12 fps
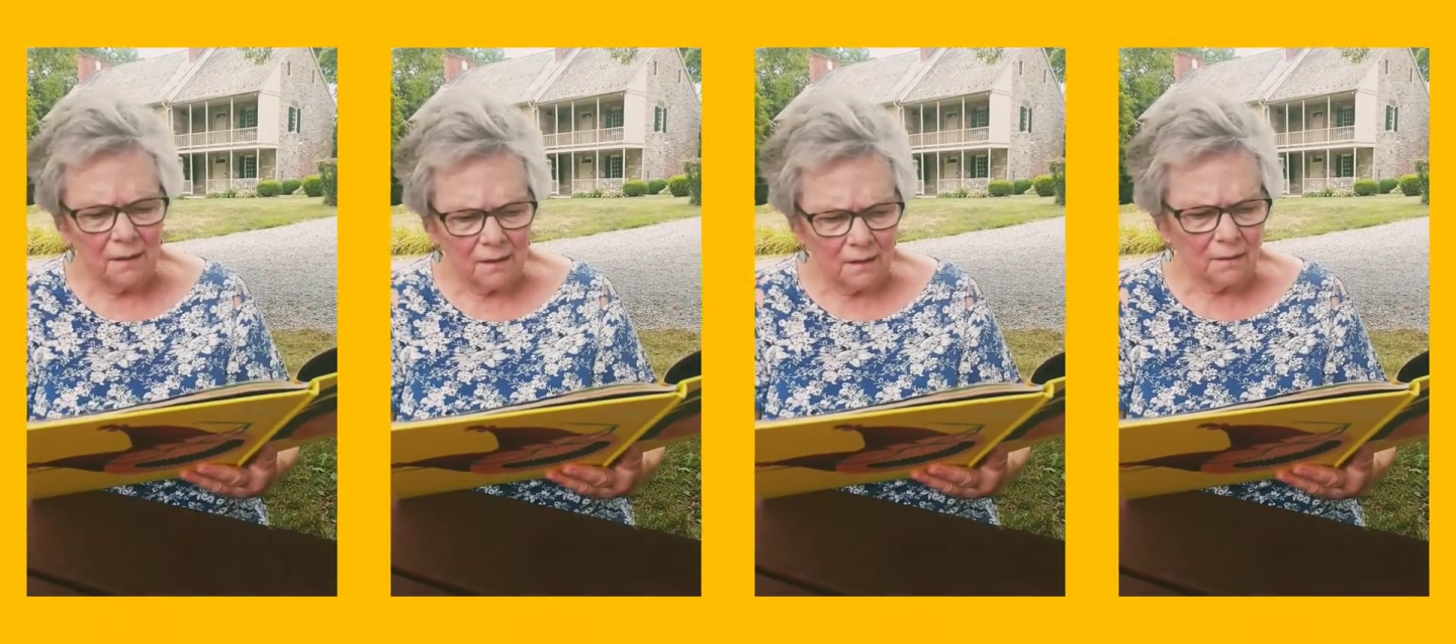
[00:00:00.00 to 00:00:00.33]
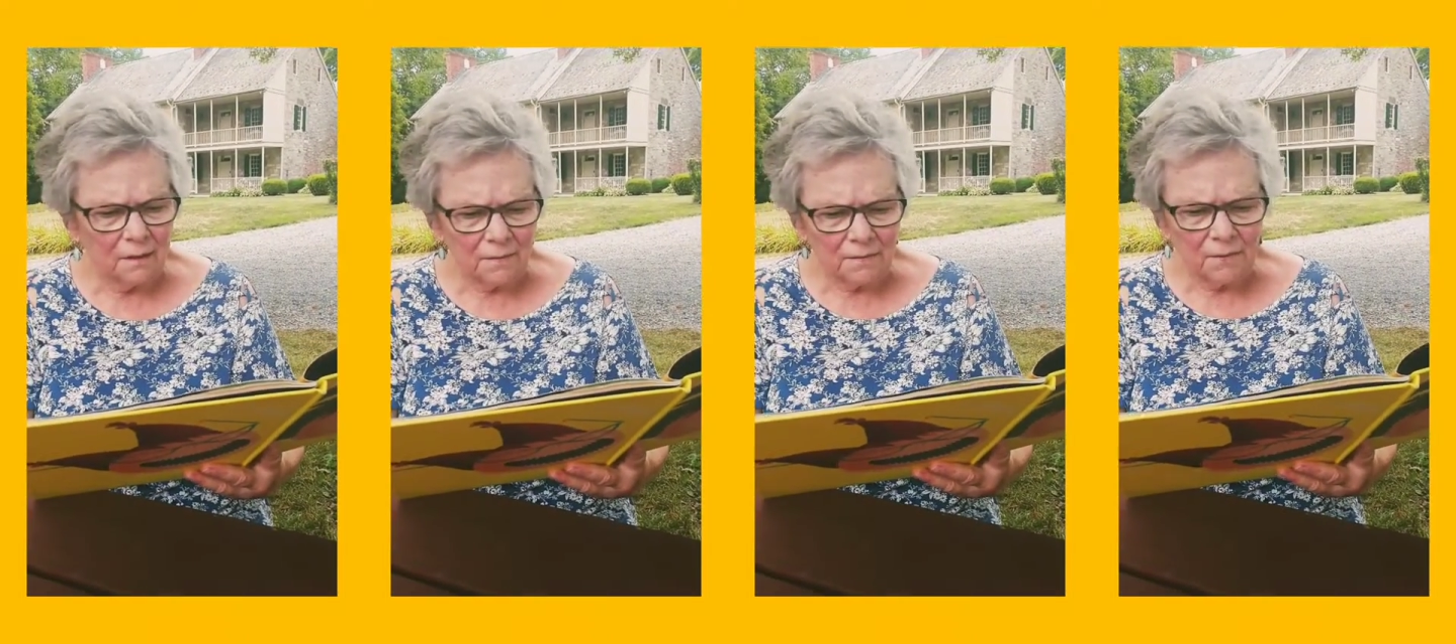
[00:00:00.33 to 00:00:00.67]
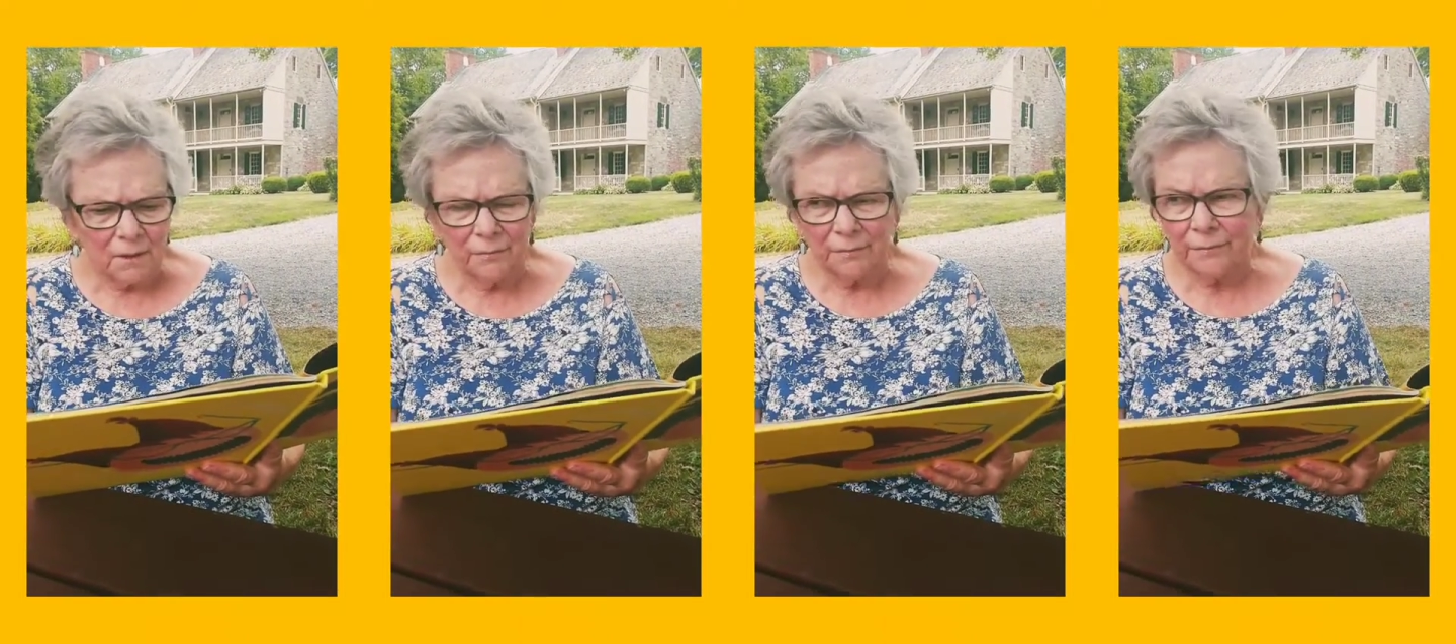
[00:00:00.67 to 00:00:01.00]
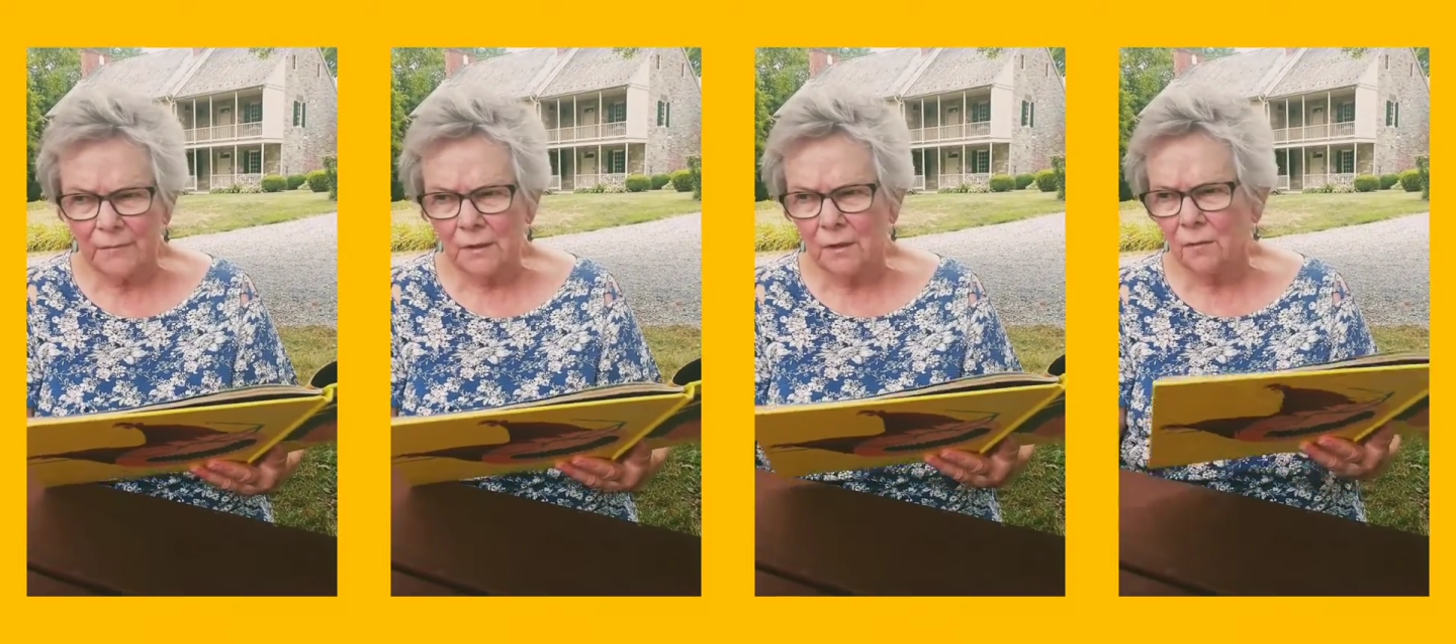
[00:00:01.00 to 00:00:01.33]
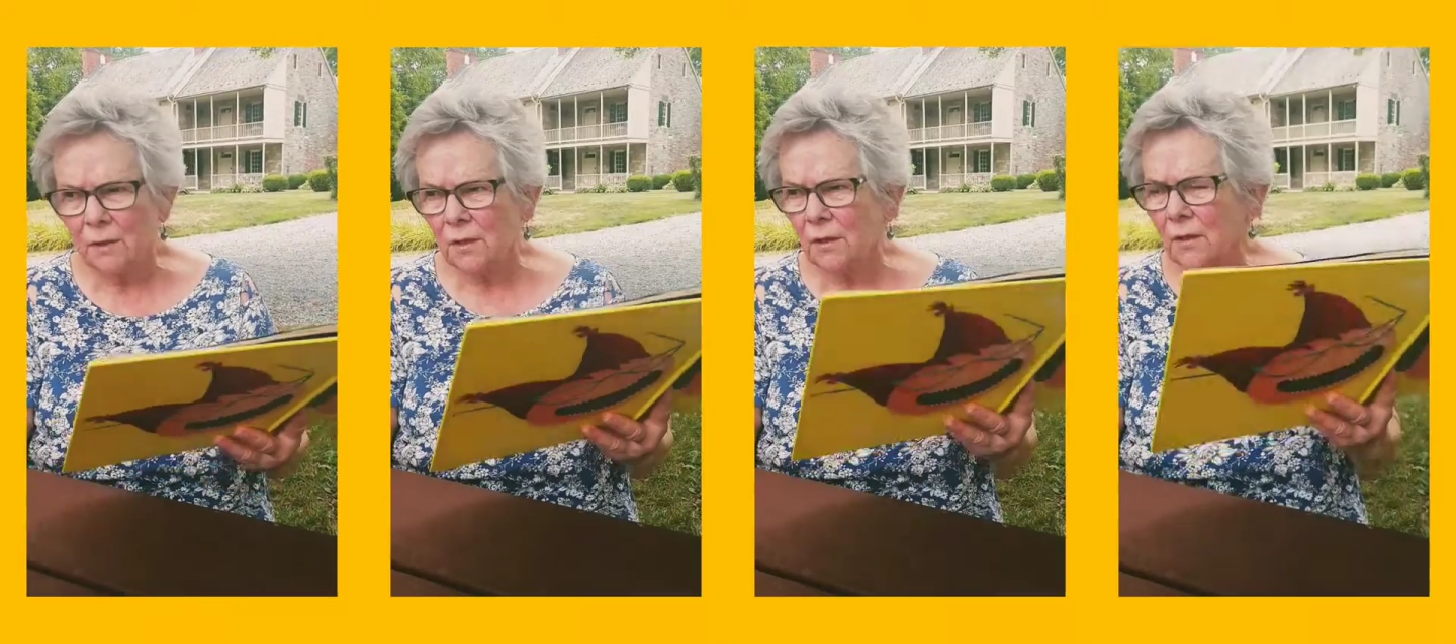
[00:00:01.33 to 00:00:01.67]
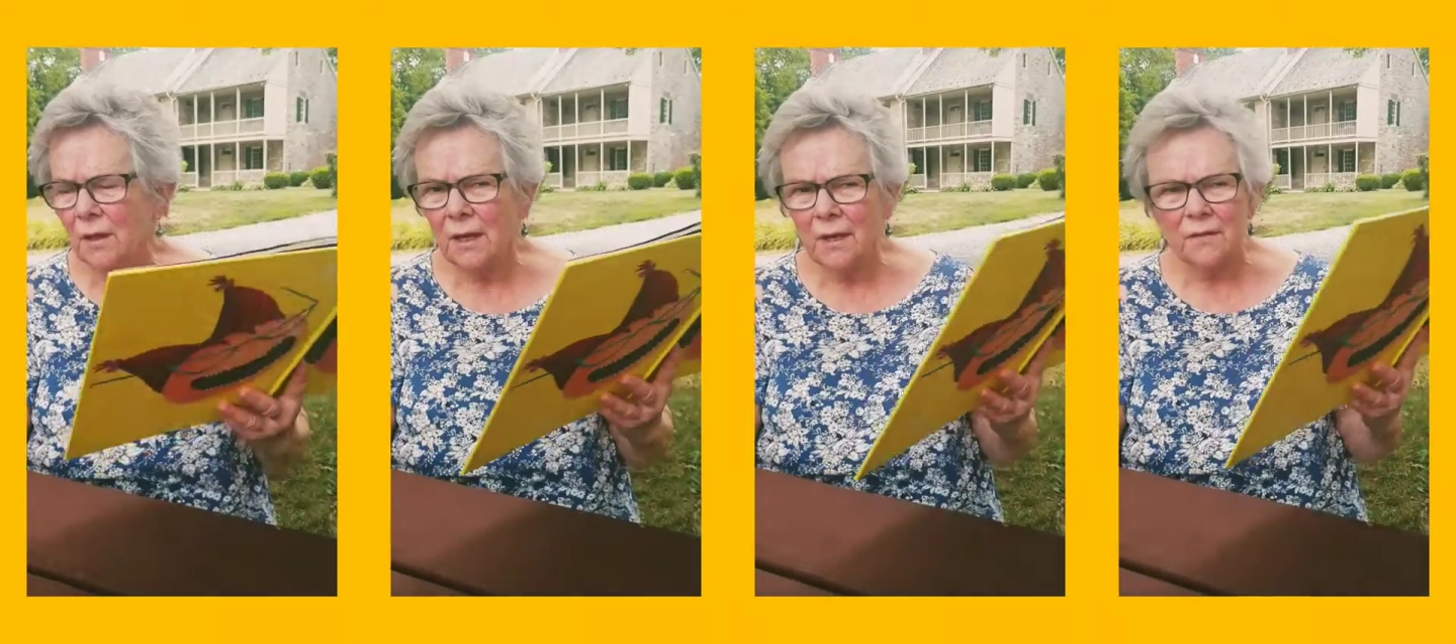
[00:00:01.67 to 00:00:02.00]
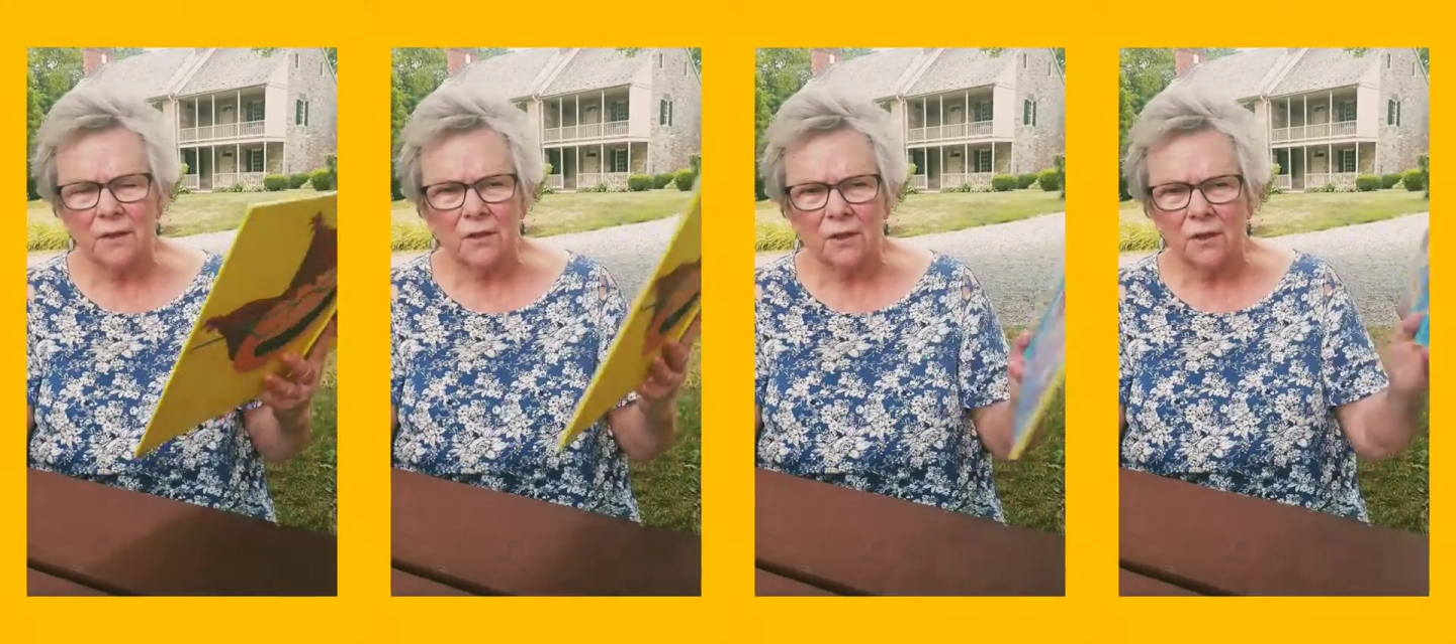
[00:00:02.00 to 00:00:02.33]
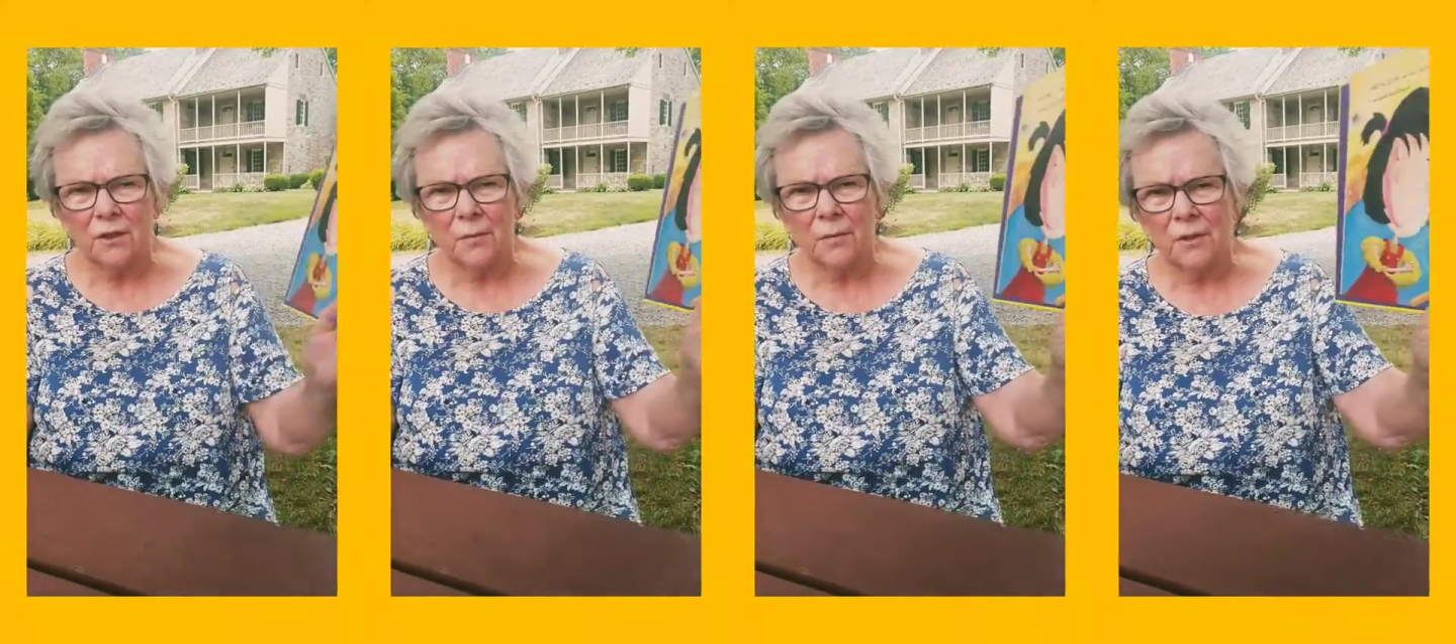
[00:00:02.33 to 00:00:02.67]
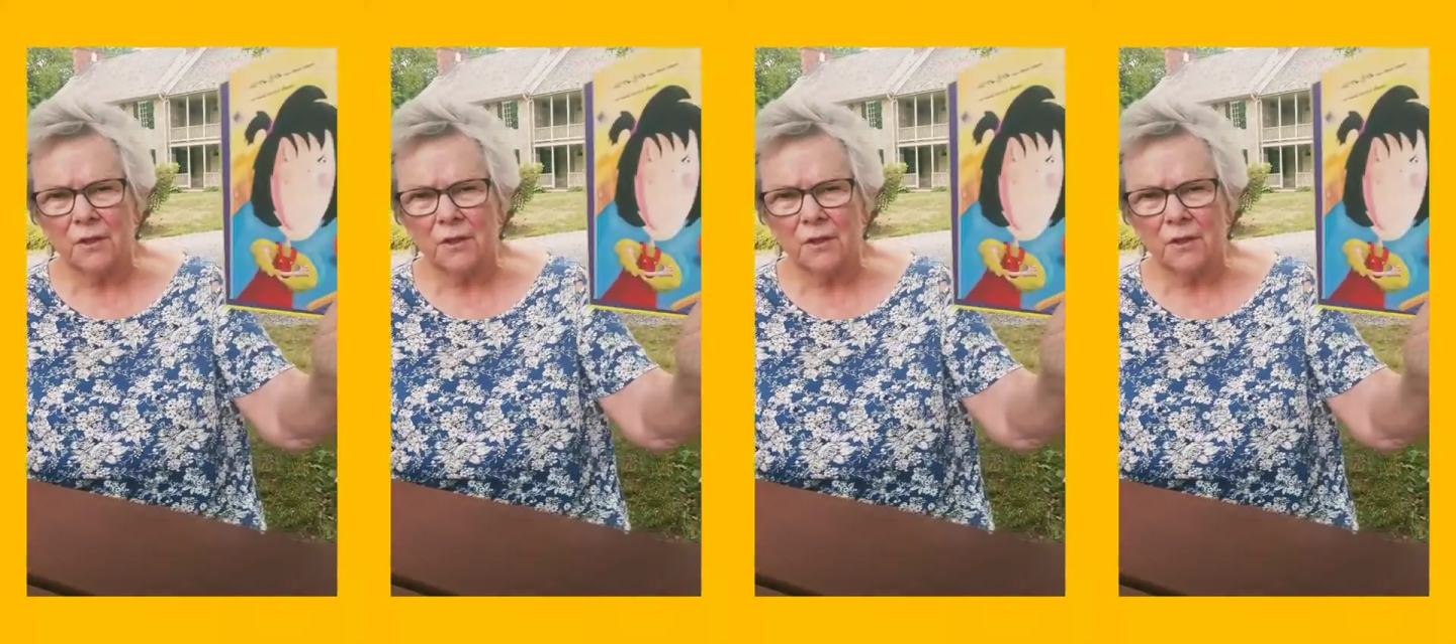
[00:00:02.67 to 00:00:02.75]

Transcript: any different. Oh dear, I have to show you a